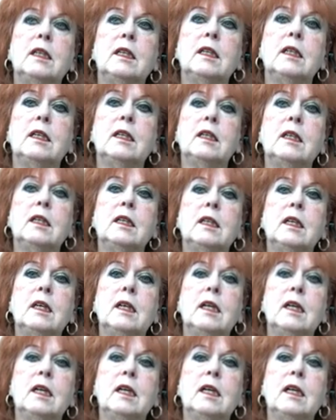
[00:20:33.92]

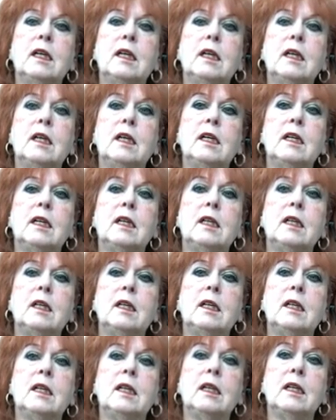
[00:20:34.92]

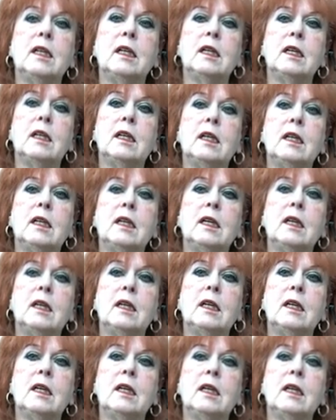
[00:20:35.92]

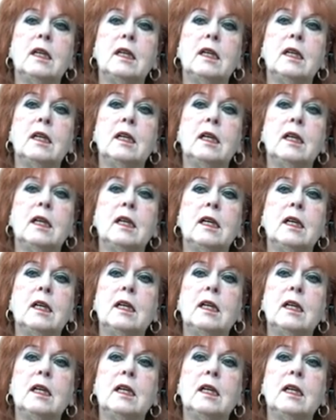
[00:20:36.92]
[no speech]